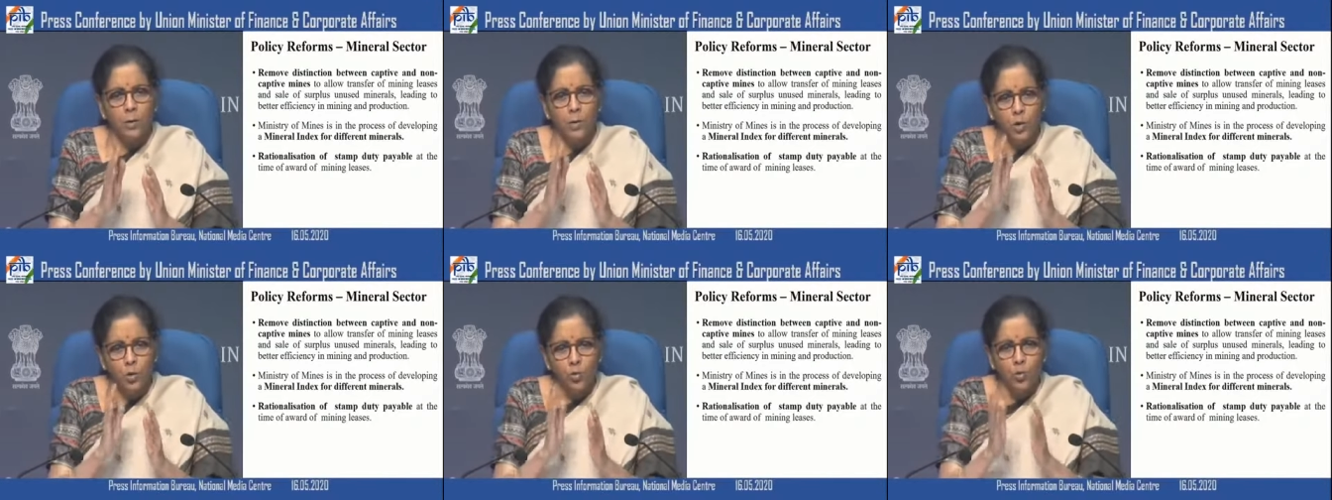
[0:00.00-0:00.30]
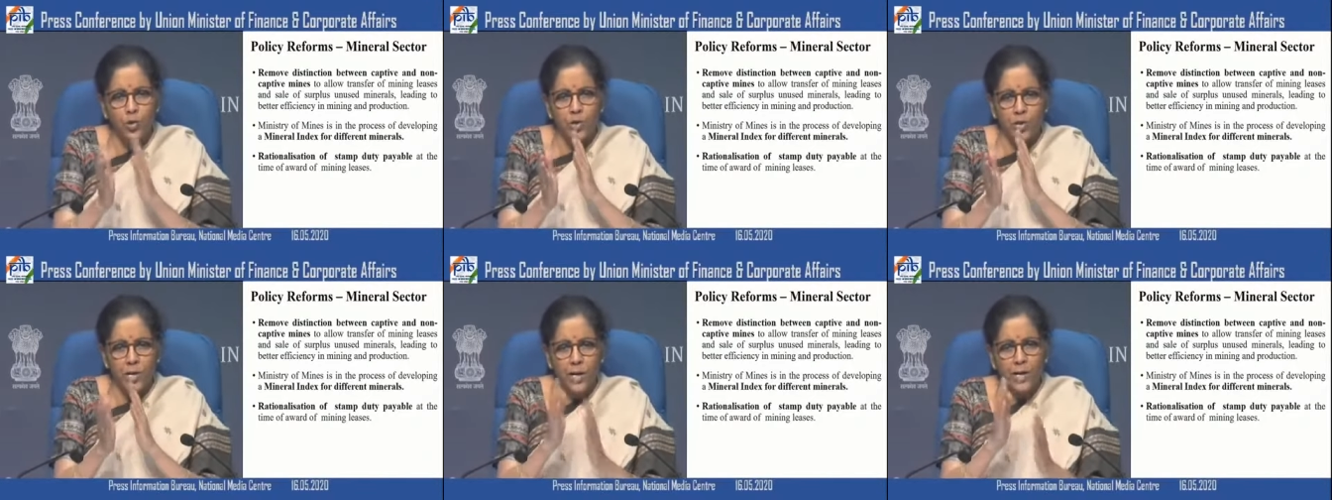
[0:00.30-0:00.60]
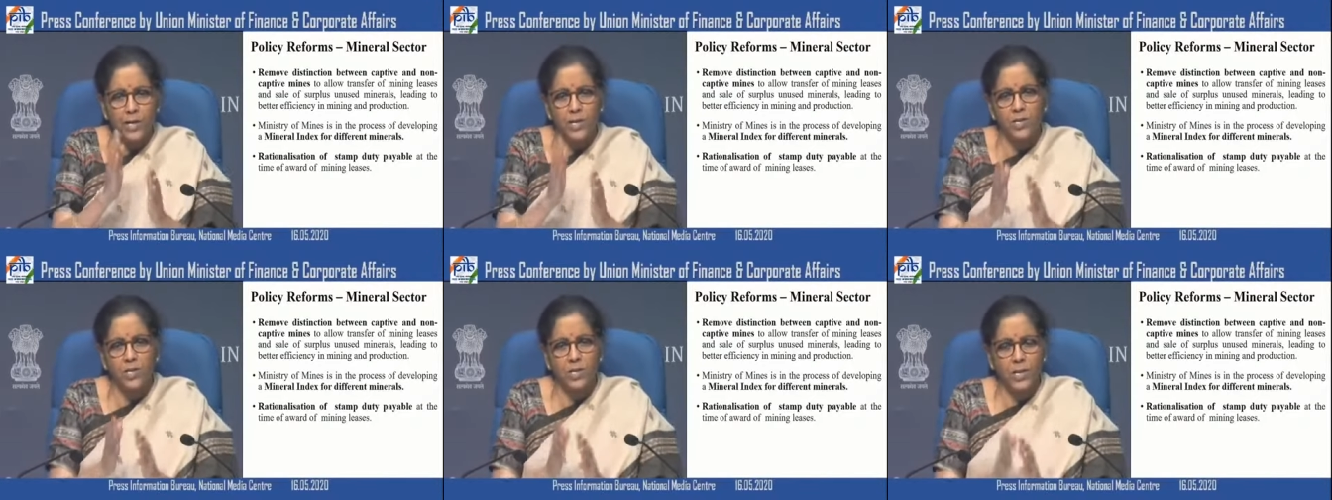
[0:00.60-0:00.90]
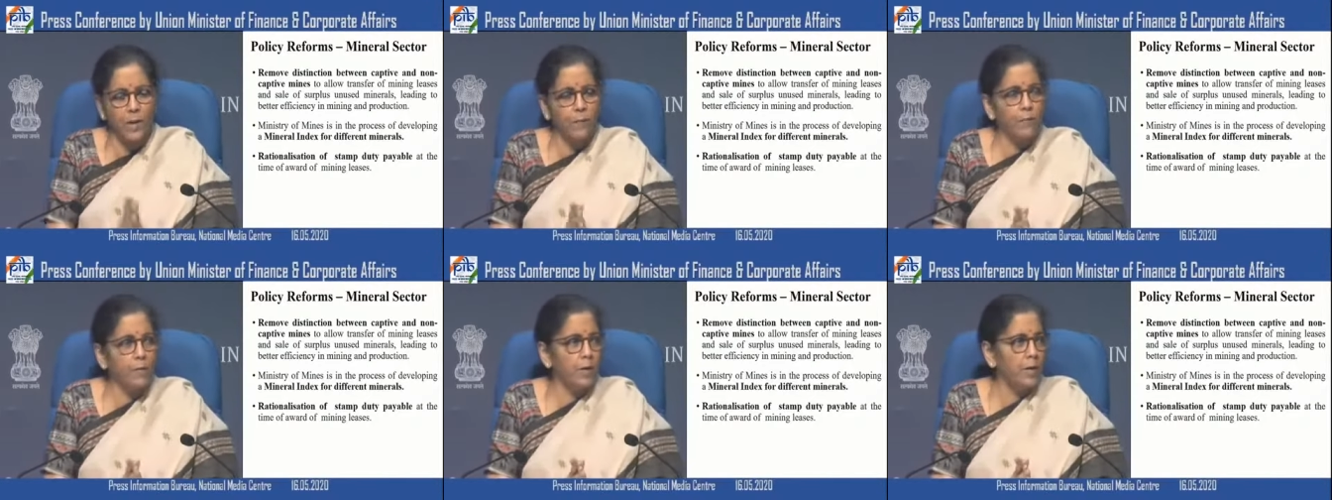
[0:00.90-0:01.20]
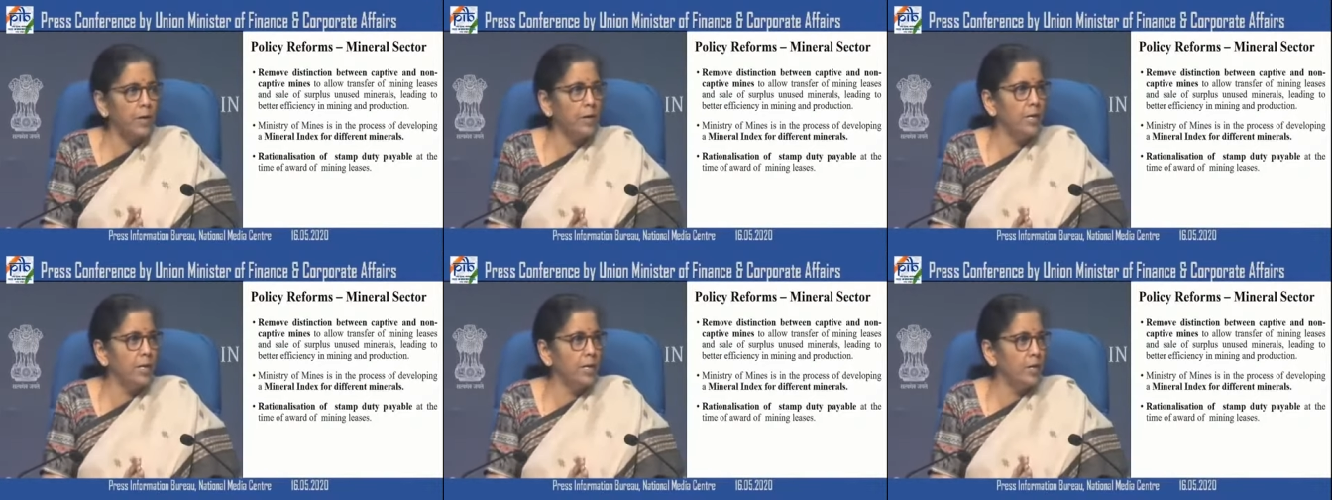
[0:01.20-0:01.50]
two slides have
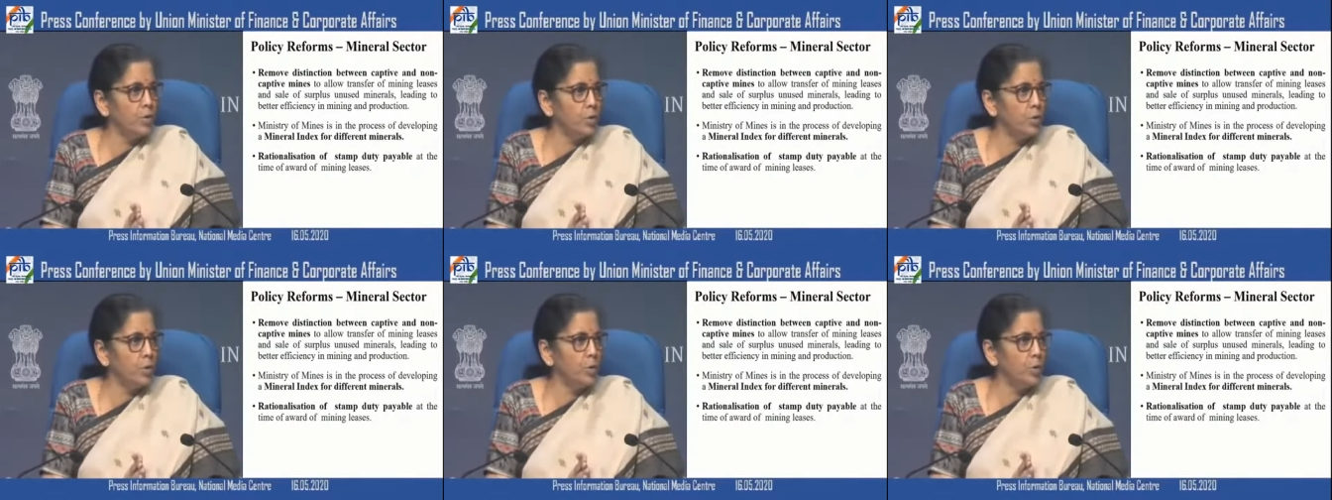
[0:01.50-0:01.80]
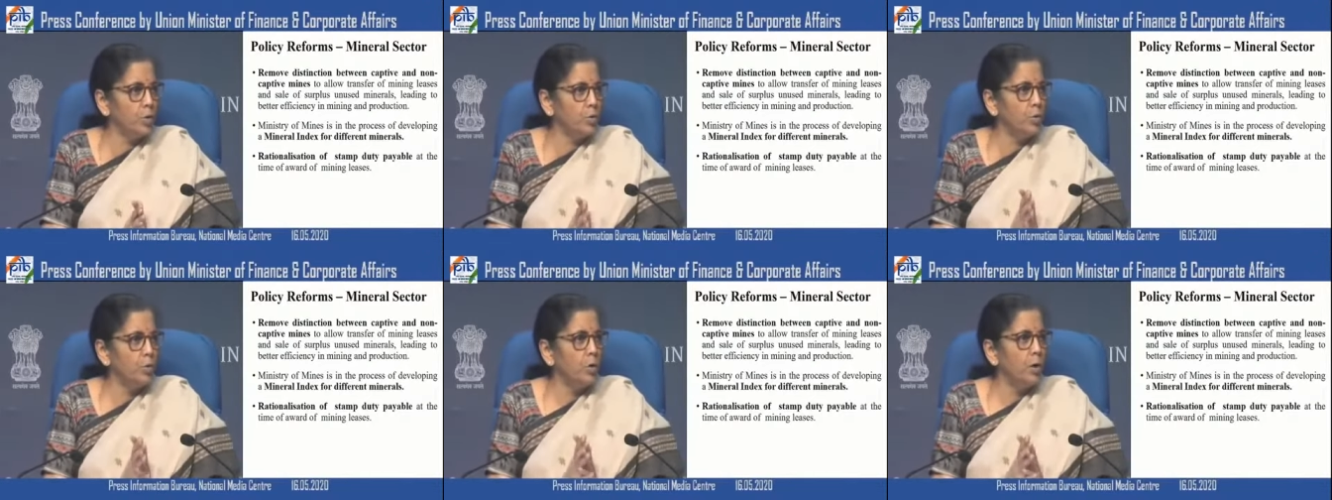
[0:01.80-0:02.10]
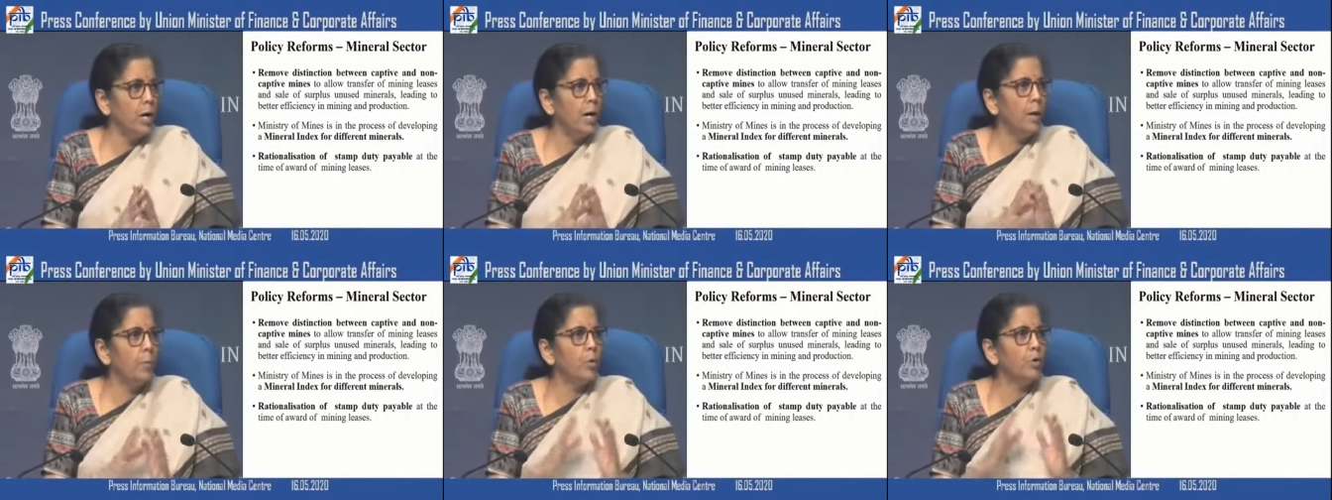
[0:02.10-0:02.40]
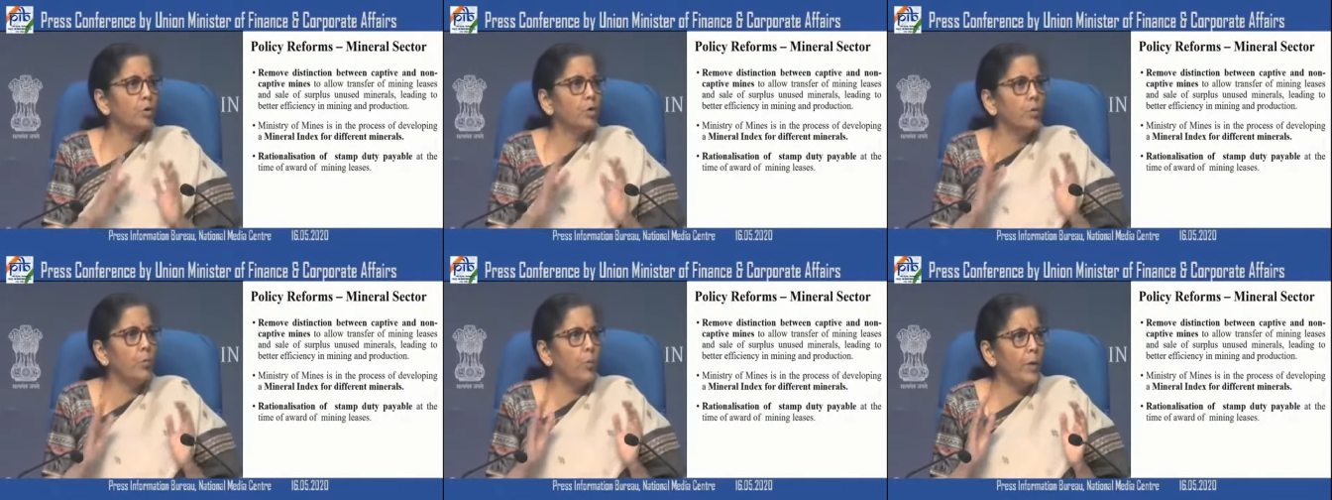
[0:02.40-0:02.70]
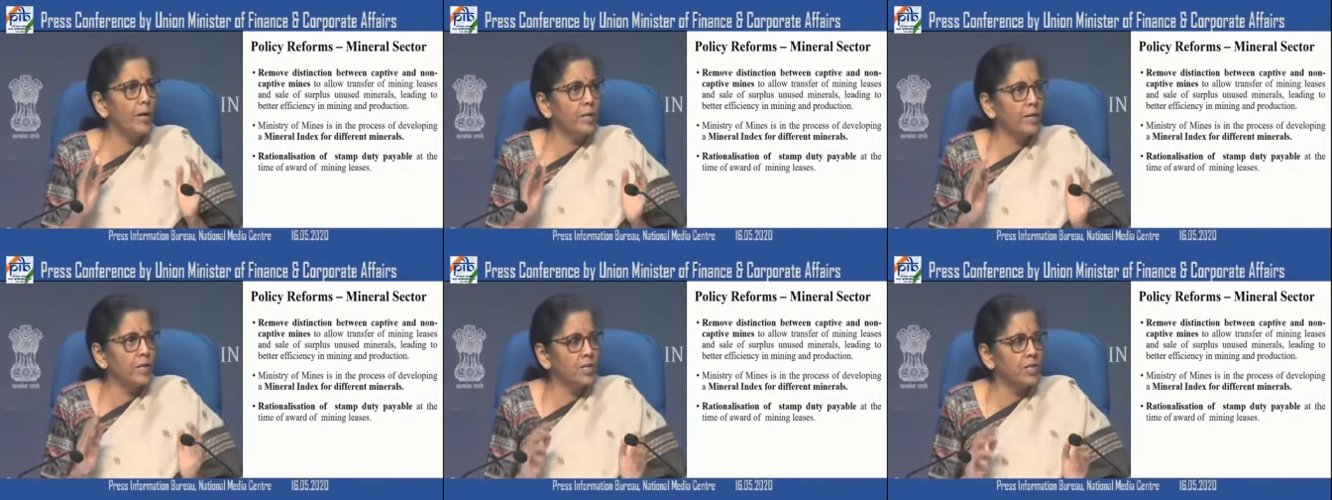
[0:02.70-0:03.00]
clearly told you about the
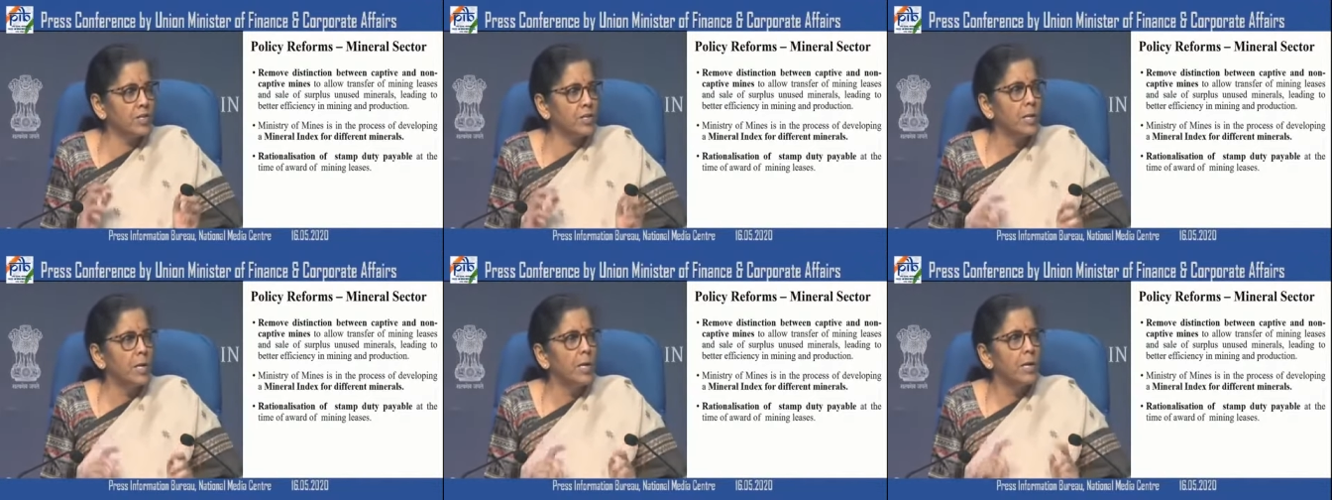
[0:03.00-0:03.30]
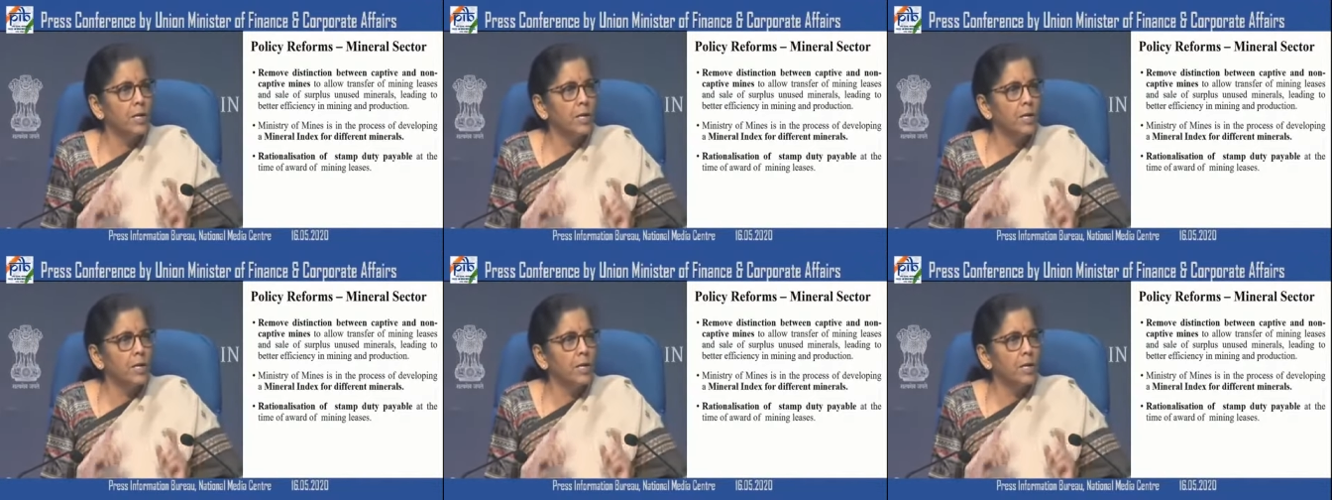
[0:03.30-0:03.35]
various